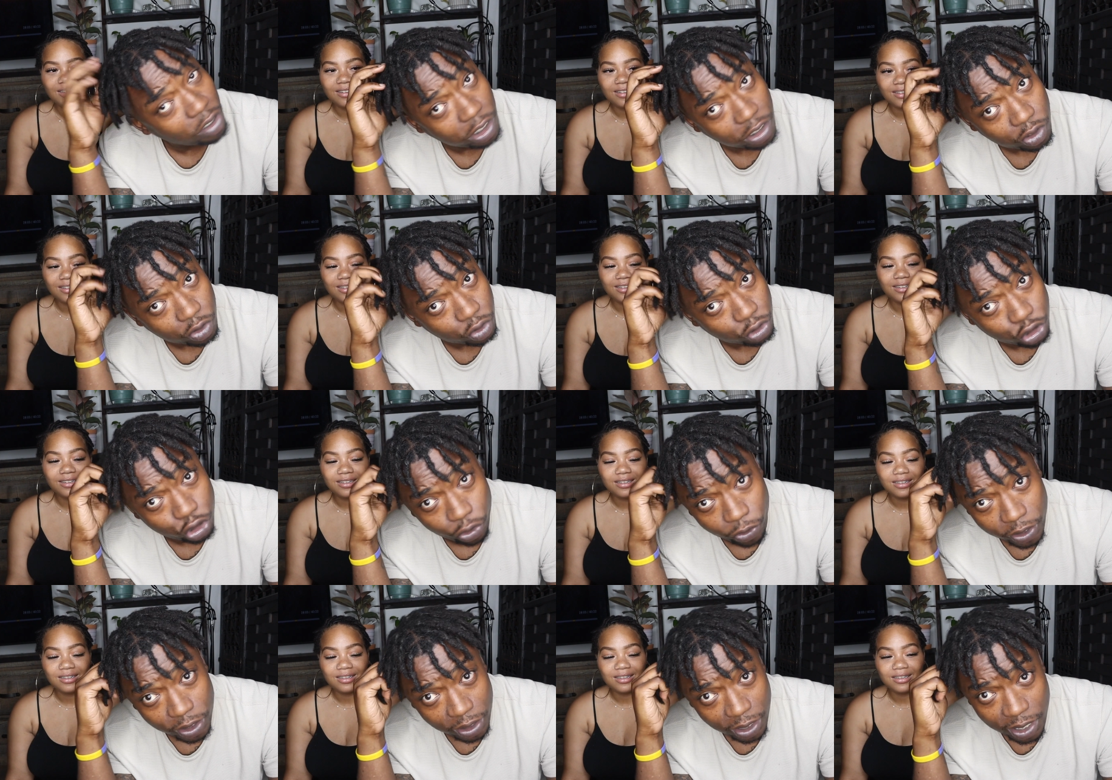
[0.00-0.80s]
Speaker 1: only use
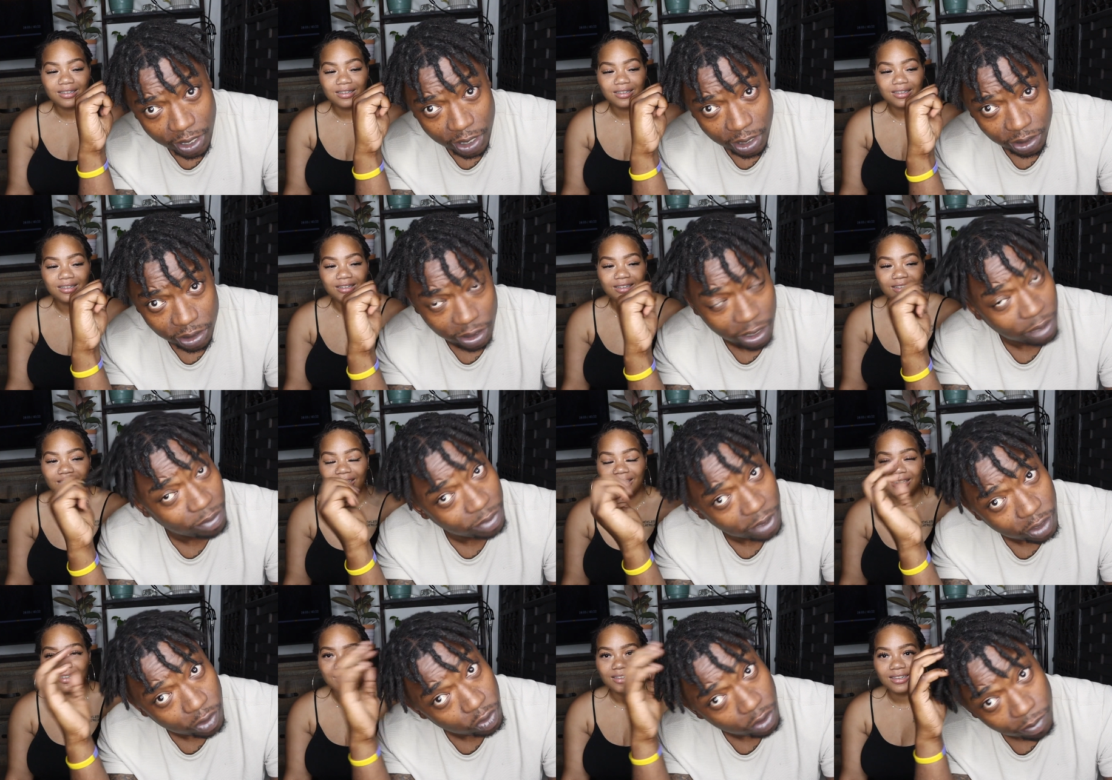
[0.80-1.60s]
three things, and I'm
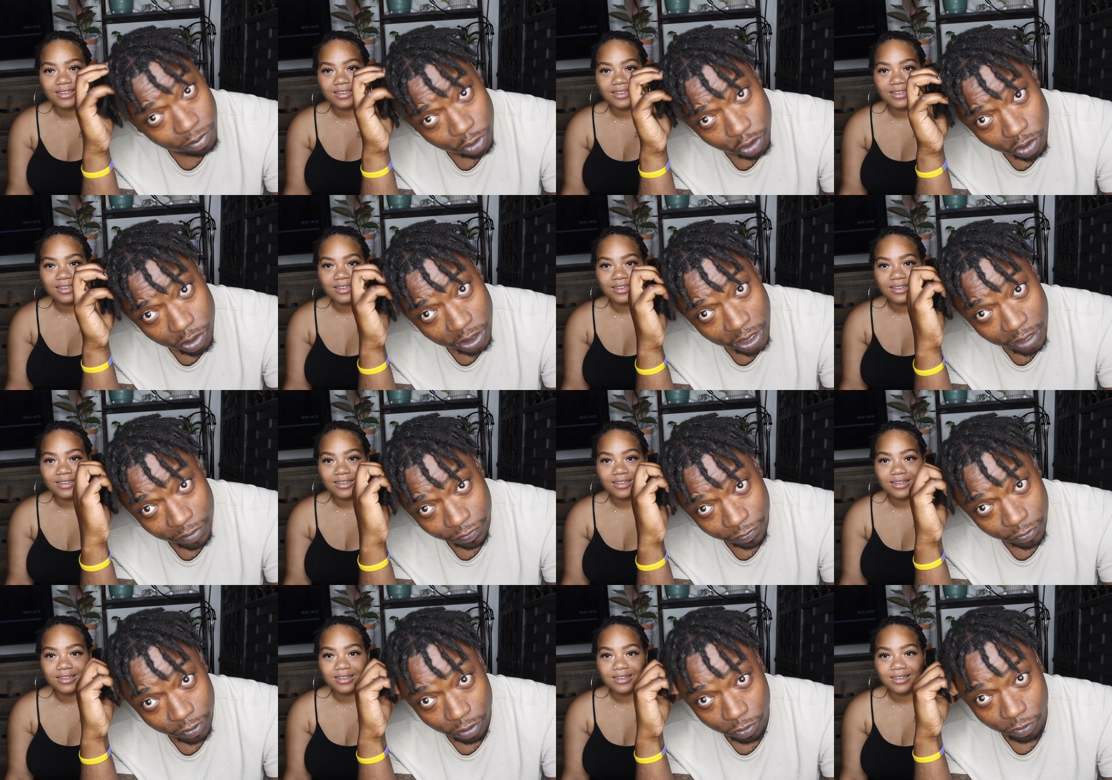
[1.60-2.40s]
no, I'm doing that
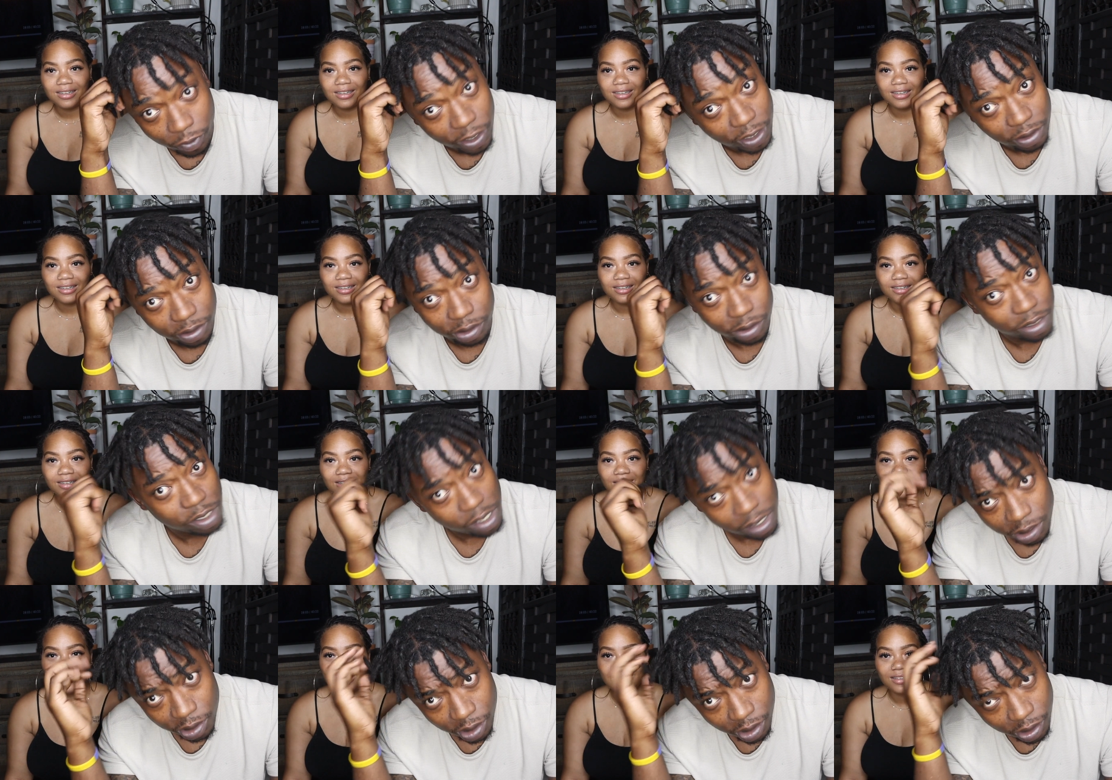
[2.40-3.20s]
for the rest
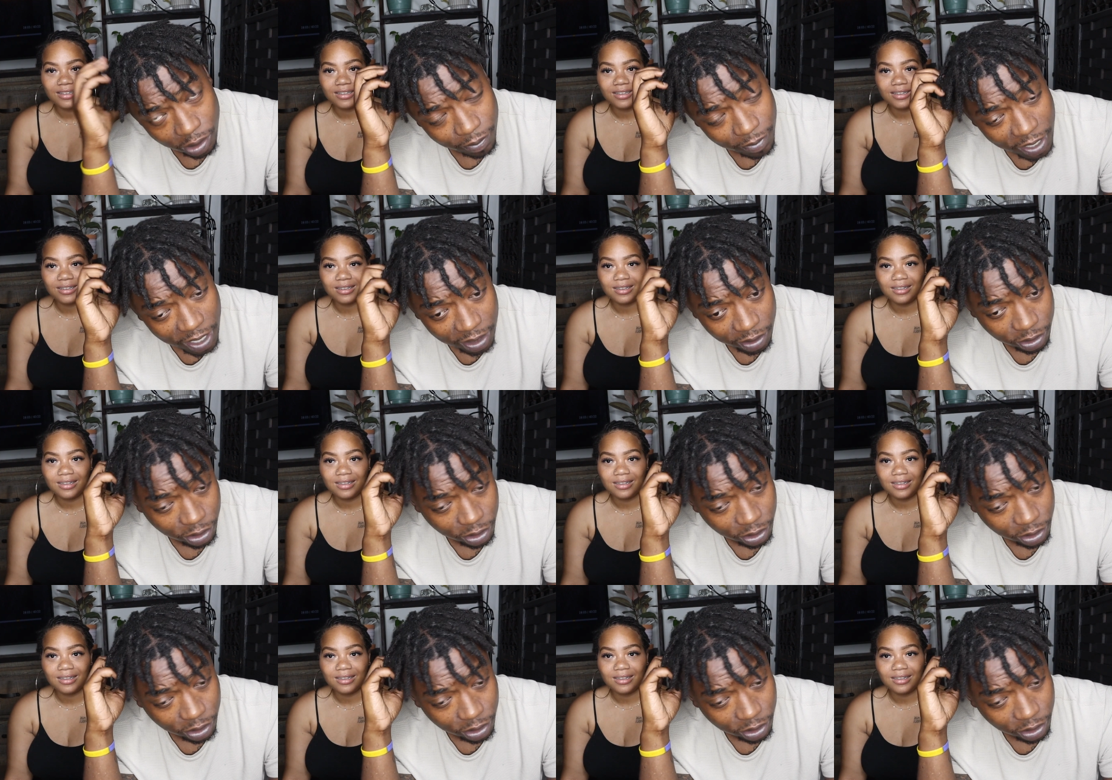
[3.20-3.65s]
of my